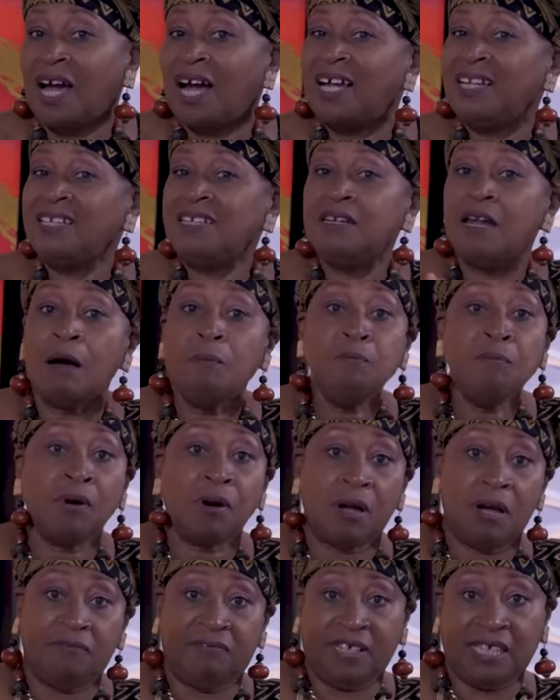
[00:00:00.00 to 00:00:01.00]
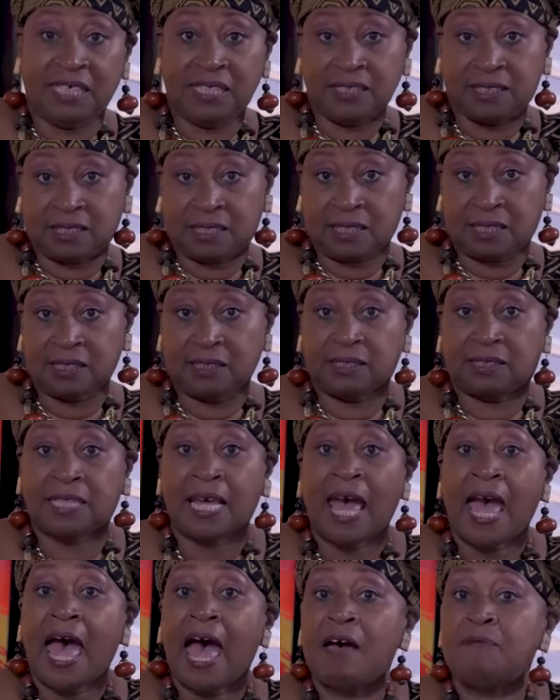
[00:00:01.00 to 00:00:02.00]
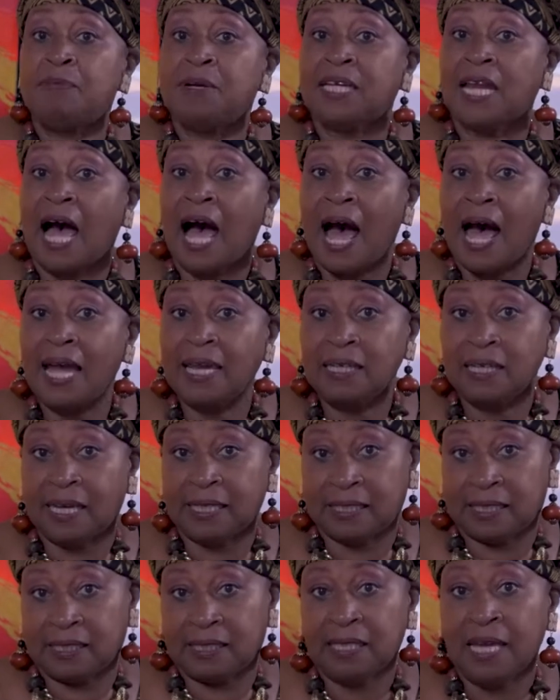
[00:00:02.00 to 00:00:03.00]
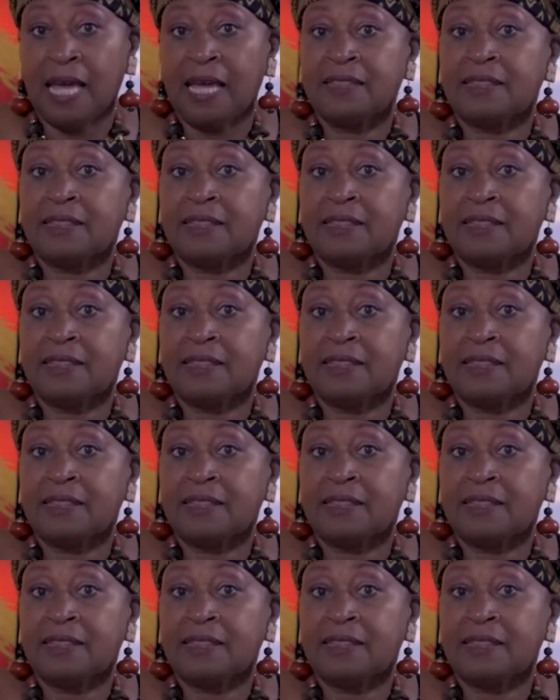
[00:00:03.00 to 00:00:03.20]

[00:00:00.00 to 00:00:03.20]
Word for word: a number of incidents have been highlighted